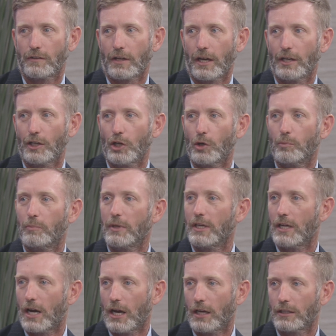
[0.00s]
to kind of go
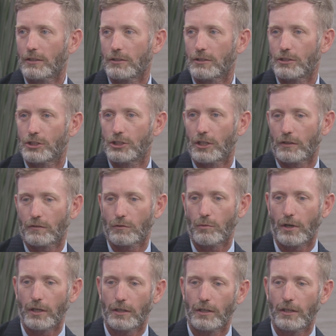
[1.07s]
beyond just
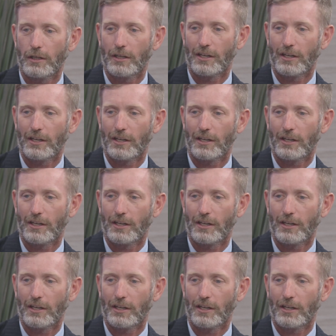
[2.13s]
what